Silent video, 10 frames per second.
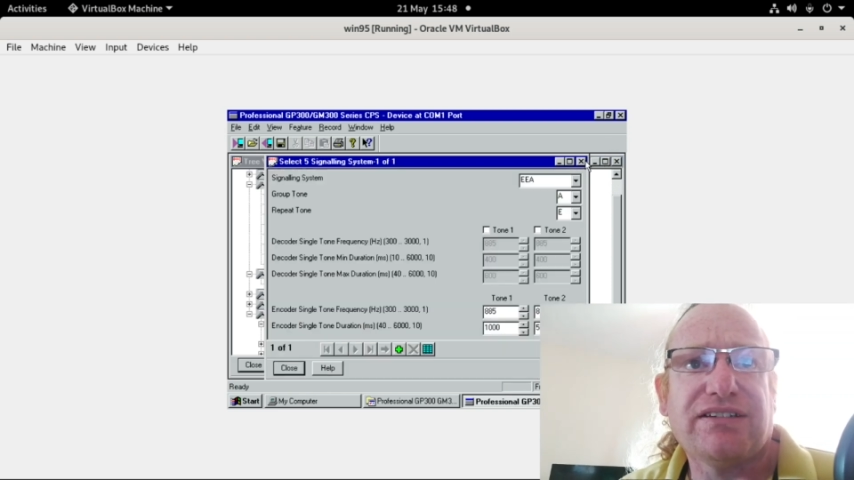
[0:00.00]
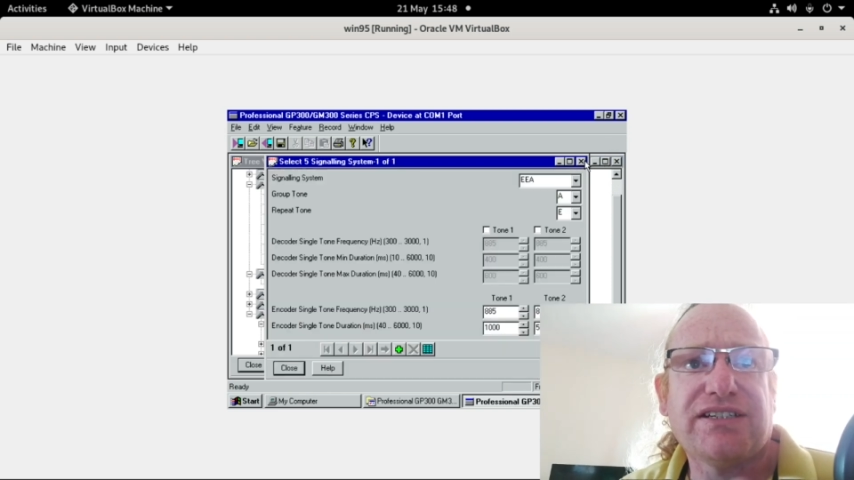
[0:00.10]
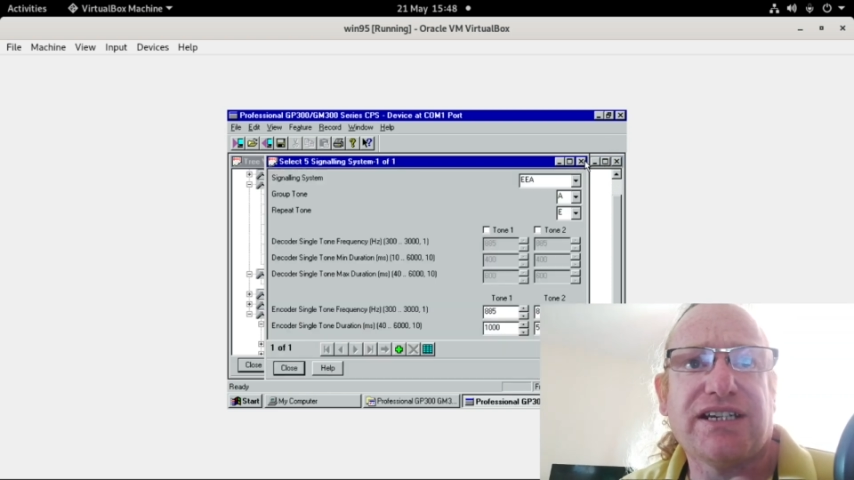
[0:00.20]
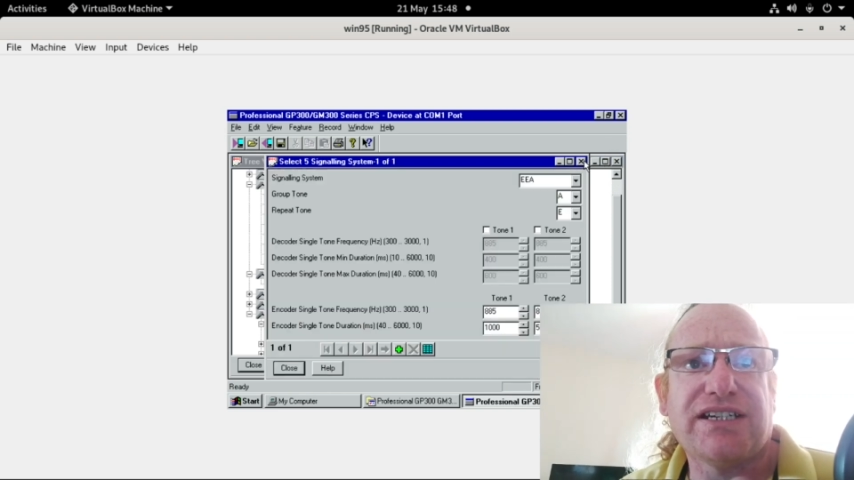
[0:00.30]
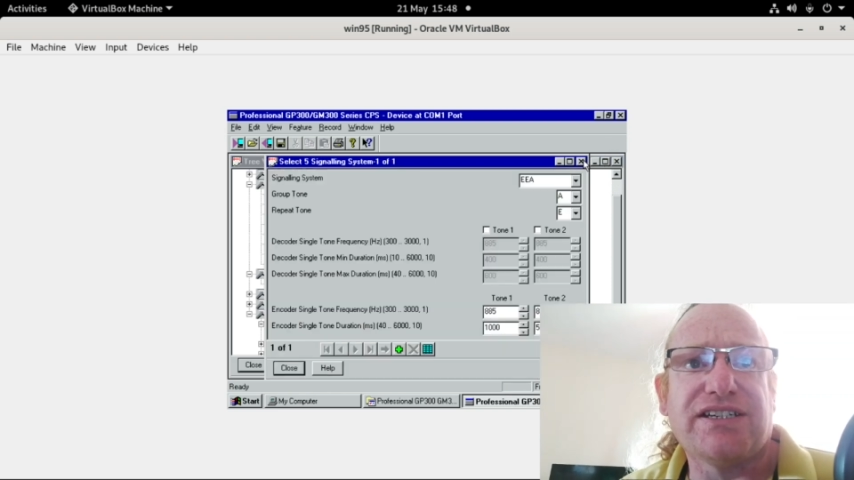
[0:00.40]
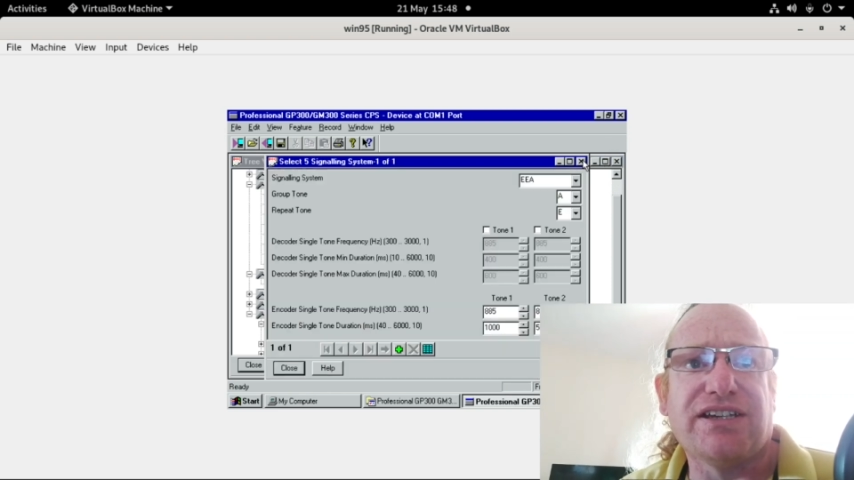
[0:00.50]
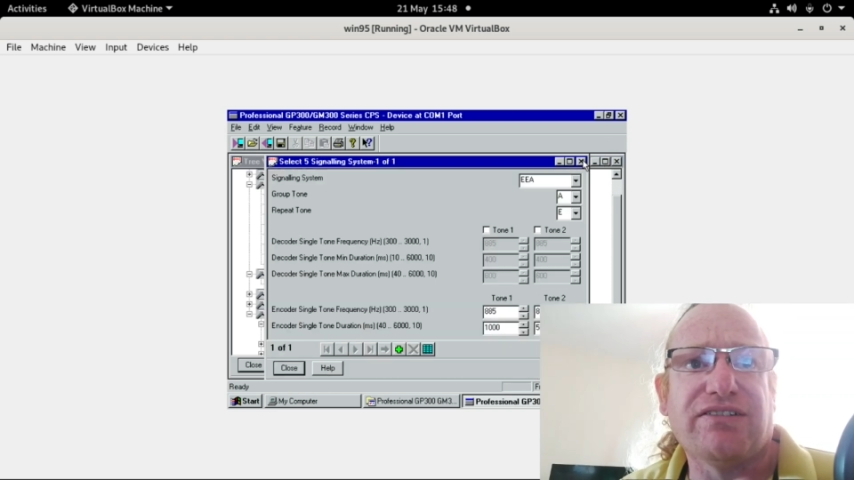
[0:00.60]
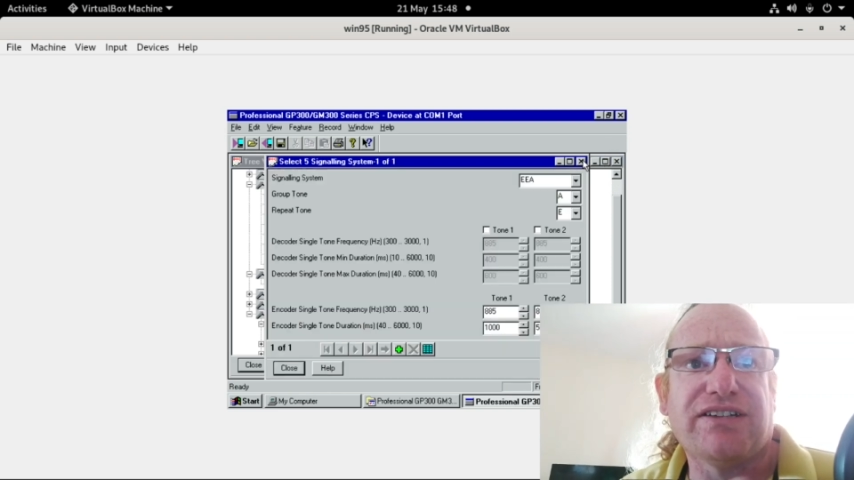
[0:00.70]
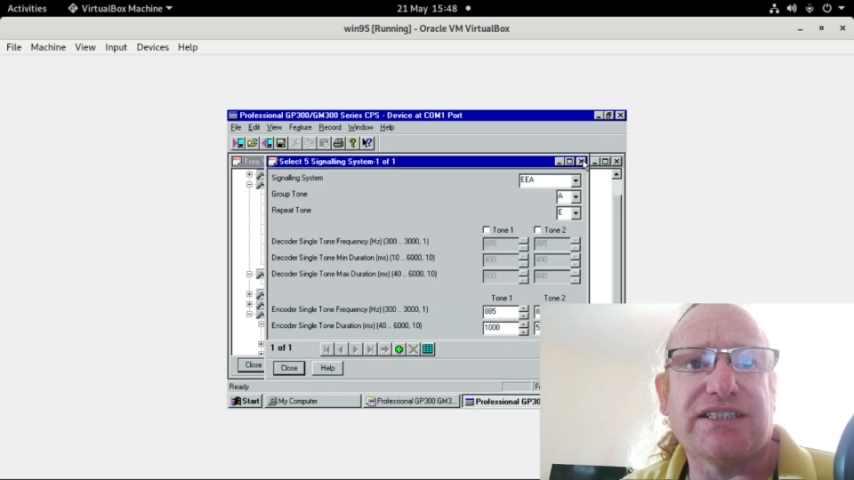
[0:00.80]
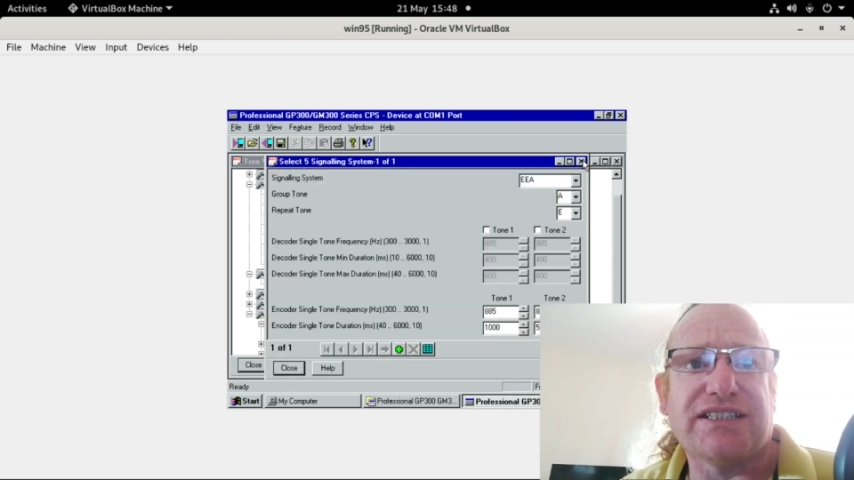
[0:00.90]
which I
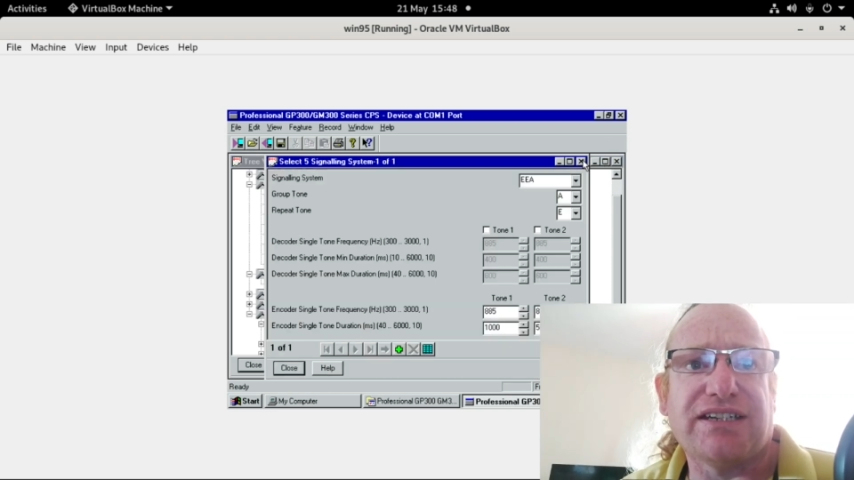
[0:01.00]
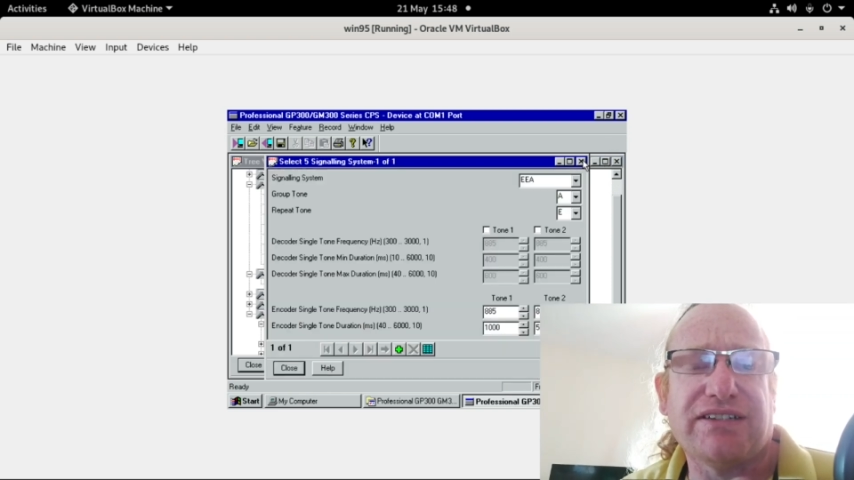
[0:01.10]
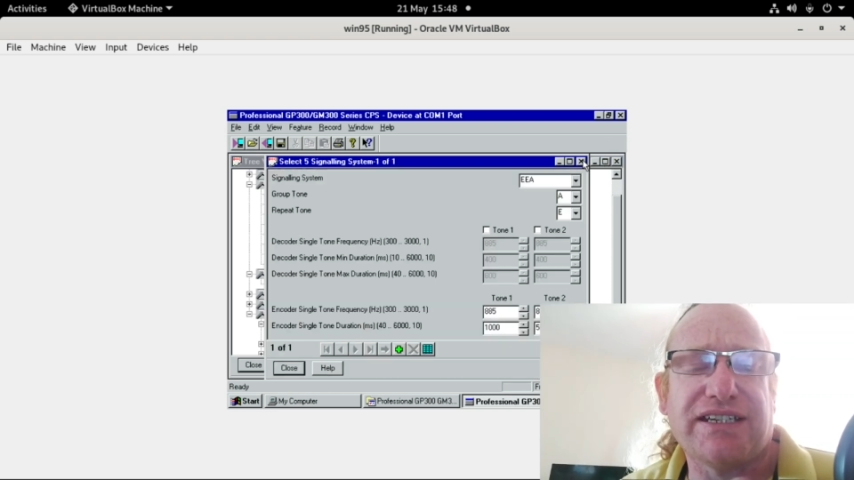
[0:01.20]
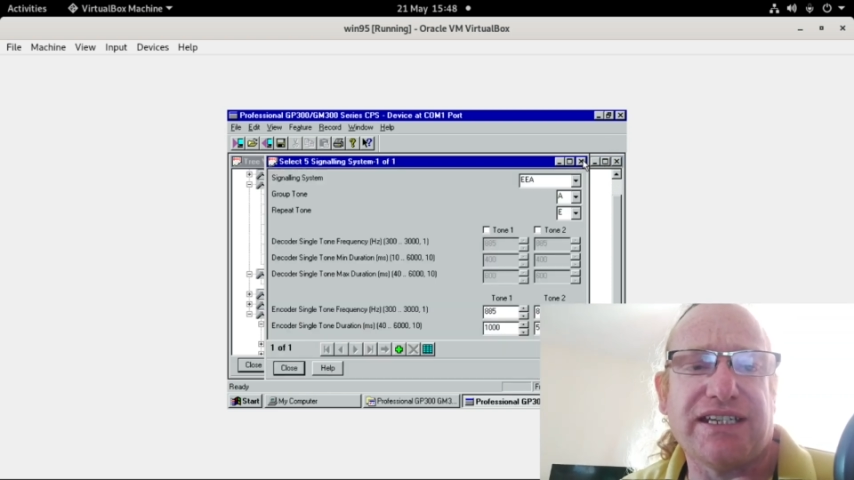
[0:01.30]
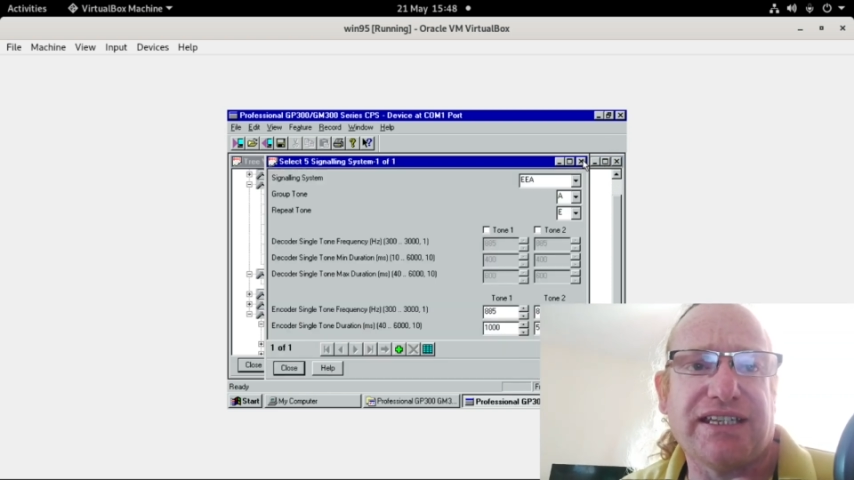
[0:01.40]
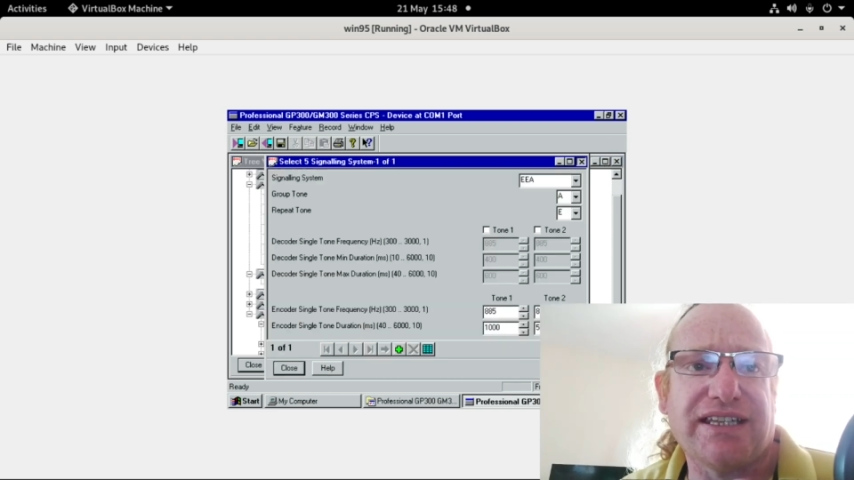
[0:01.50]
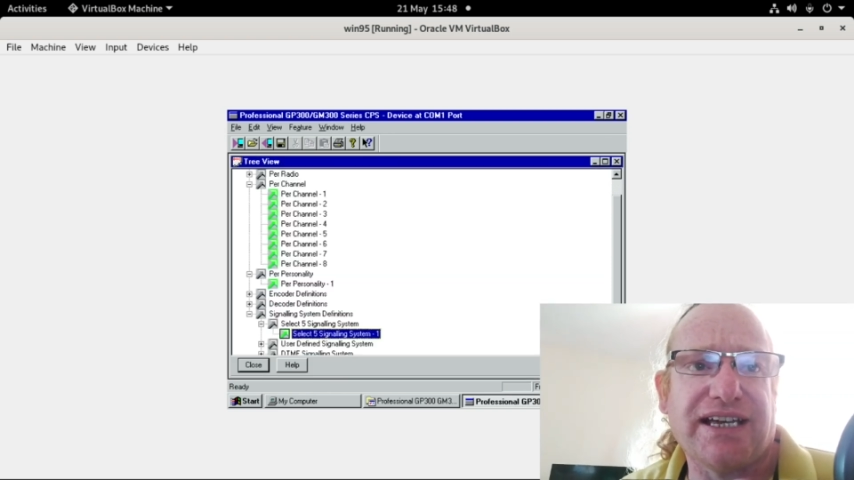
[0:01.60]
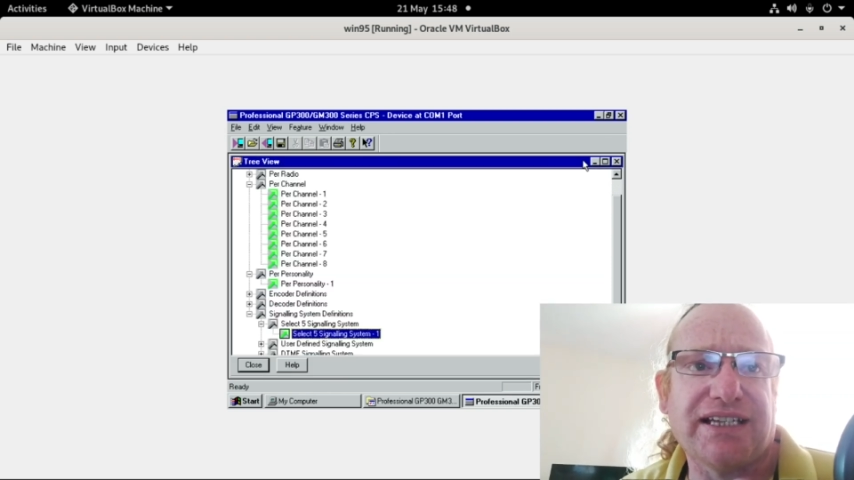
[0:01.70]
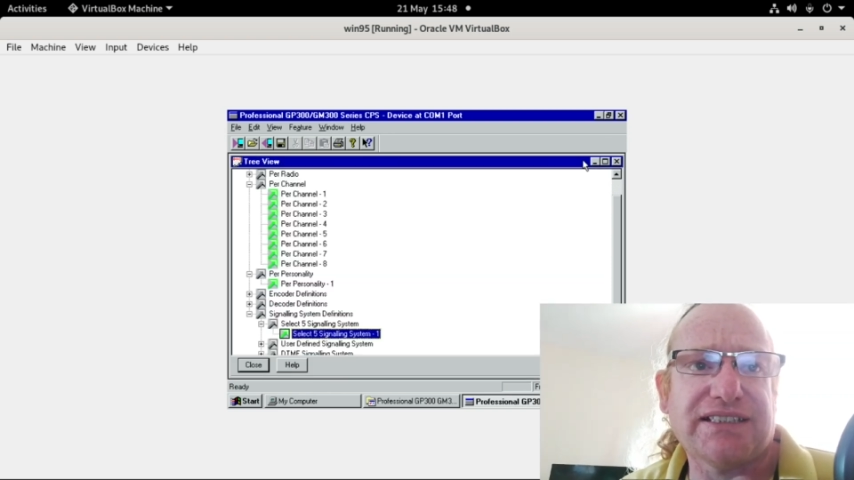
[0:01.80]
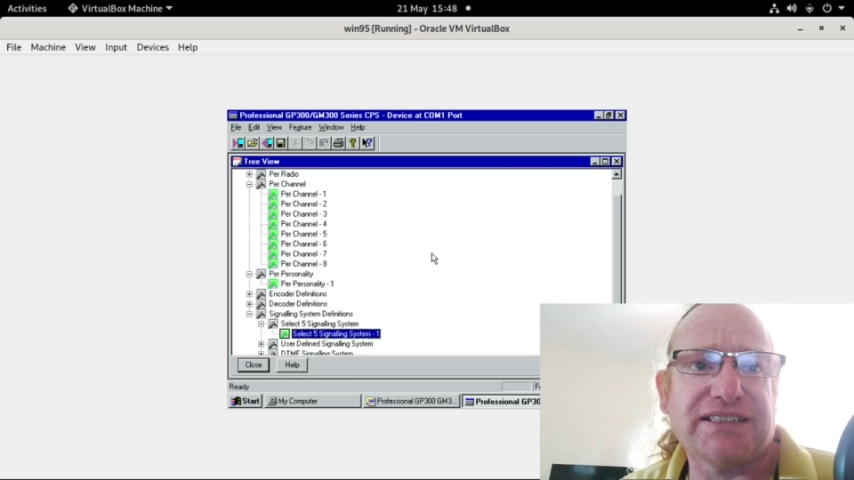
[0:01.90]
don't necessarily need
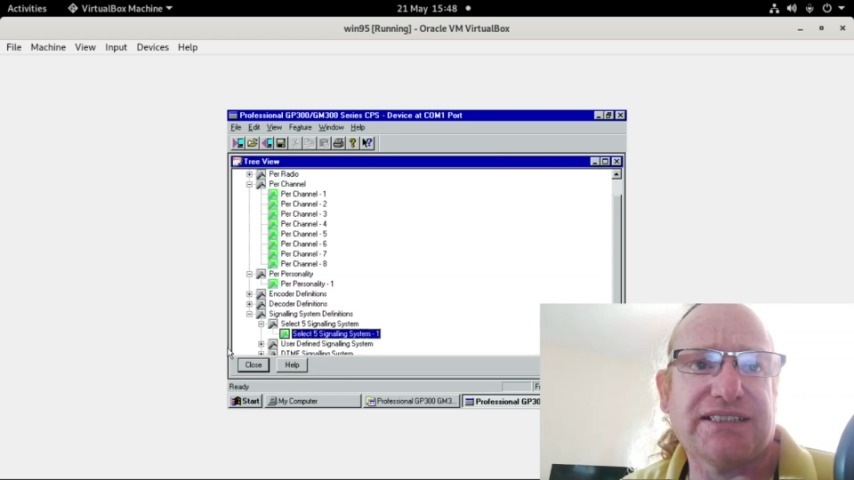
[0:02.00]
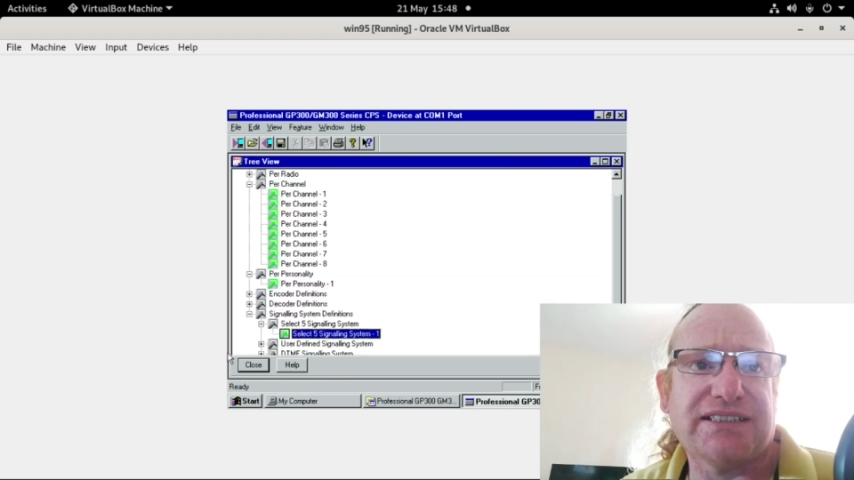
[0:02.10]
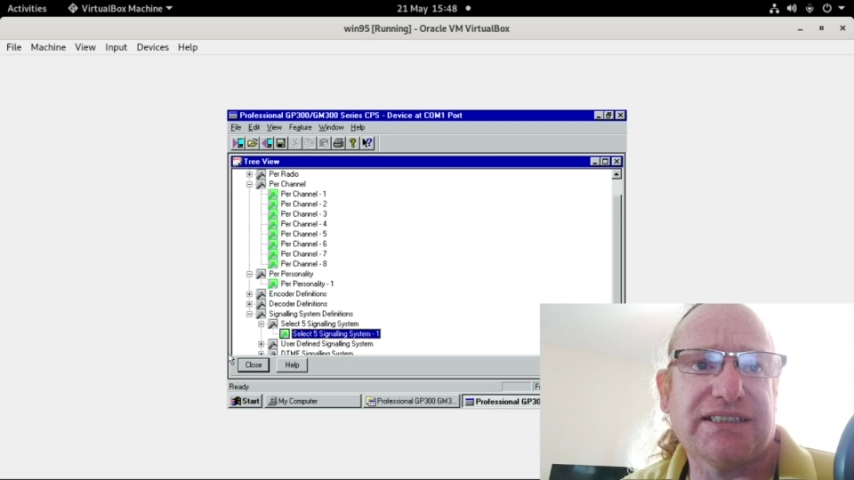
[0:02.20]
that.